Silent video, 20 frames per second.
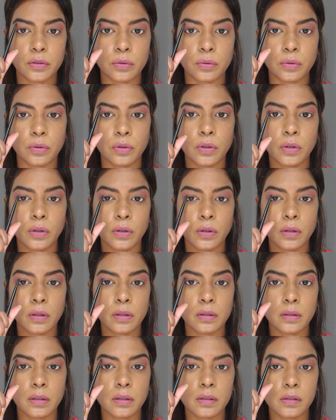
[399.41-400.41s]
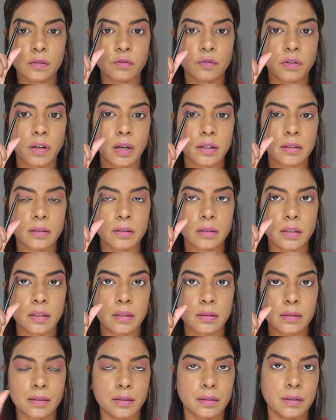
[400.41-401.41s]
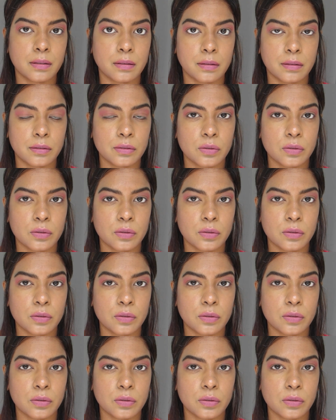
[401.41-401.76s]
to this fatness here.